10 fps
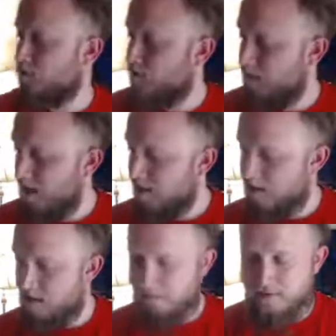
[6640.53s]
So that is
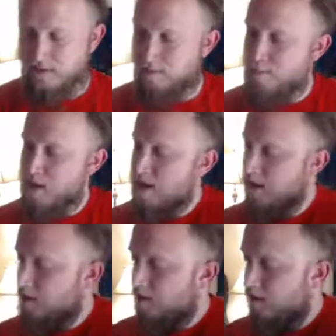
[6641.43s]
enough to
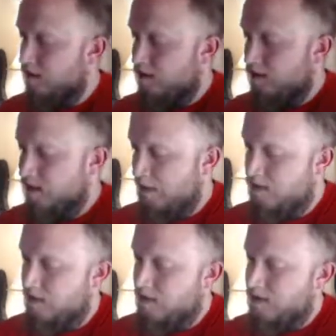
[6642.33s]
beat 7
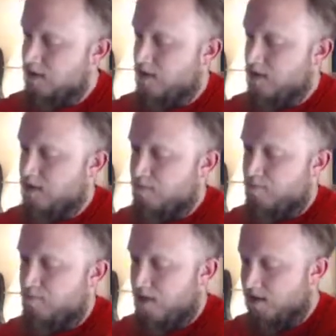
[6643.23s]
Deadly Sins,
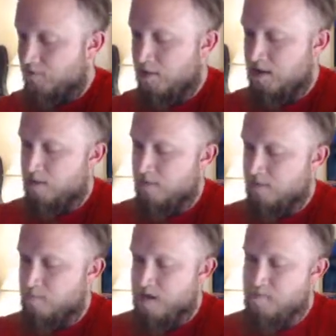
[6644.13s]
but we do have to
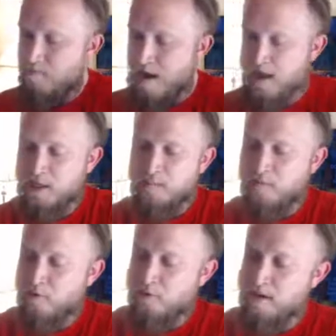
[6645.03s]
beat Match
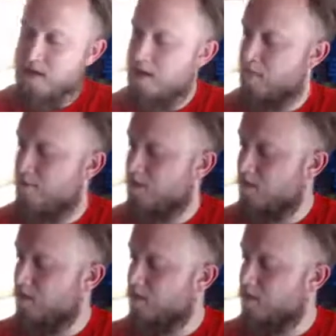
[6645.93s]
before we can get rid of it.